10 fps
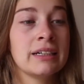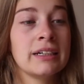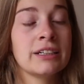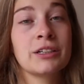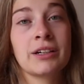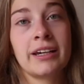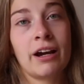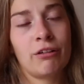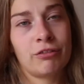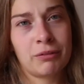is looking
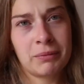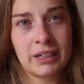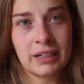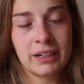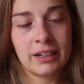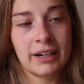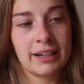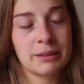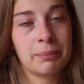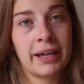out for me and
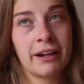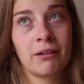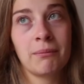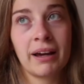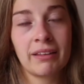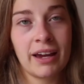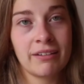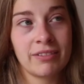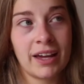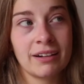has a plan on my
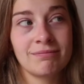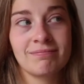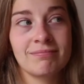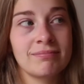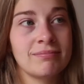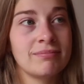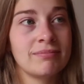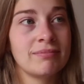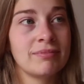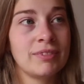life that,
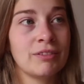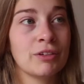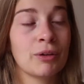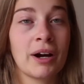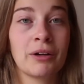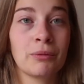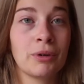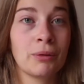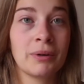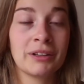even though I don't
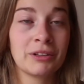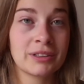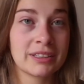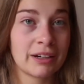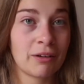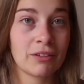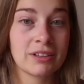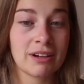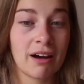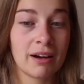know what it looks like all the
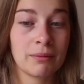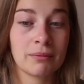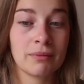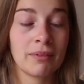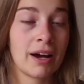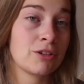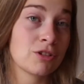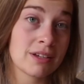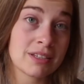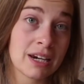time, I
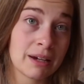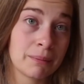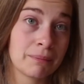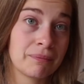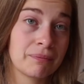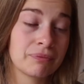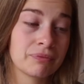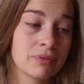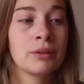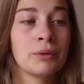trust him.
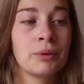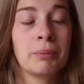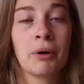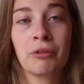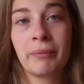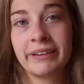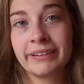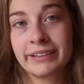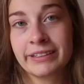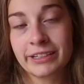We both made
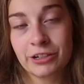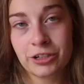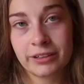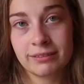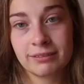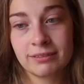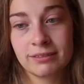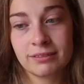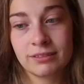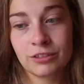the decision
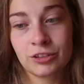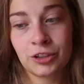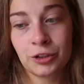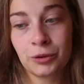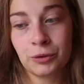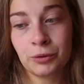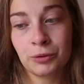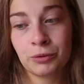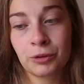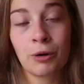to
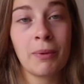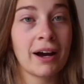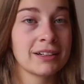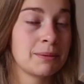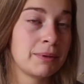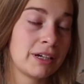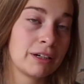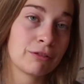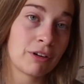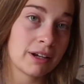go back to
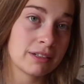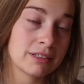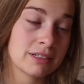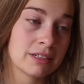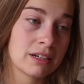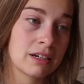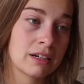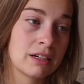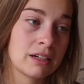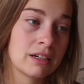being friends.
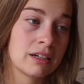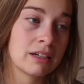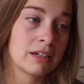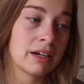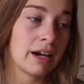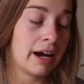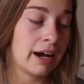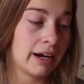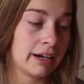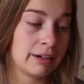
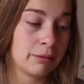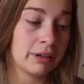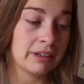I